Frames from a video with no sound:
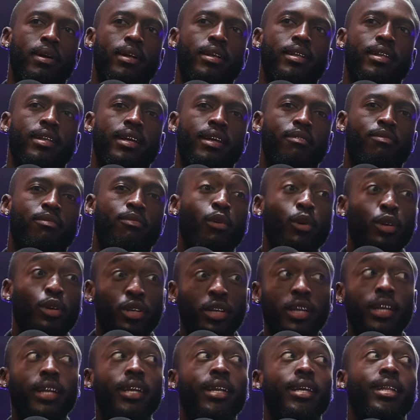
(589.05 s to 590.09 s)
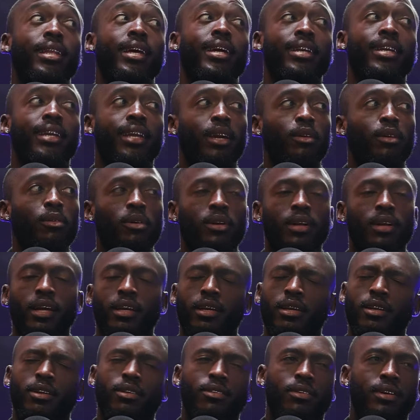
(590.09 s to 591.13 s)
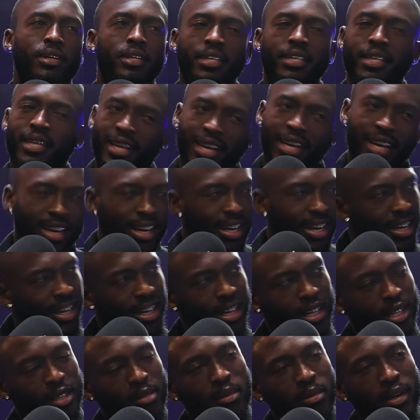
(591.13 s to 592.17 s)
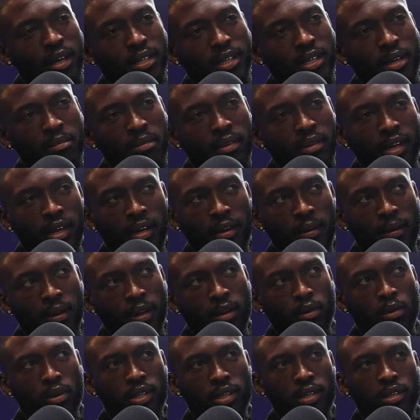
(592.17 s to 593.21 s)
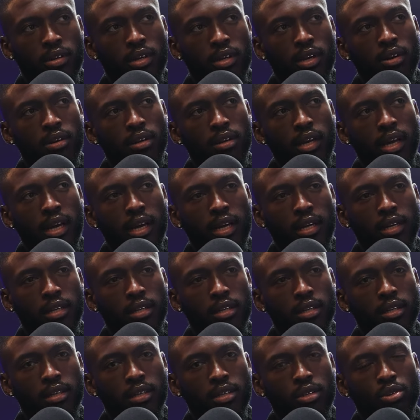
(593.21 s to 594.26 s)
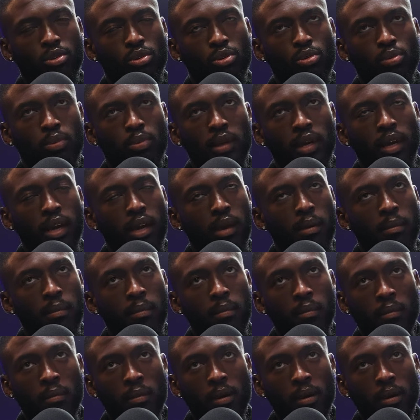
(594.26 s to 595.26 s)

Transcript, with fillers: But then fortunately that day we were like, you know what? Let's make something. It was around like two p m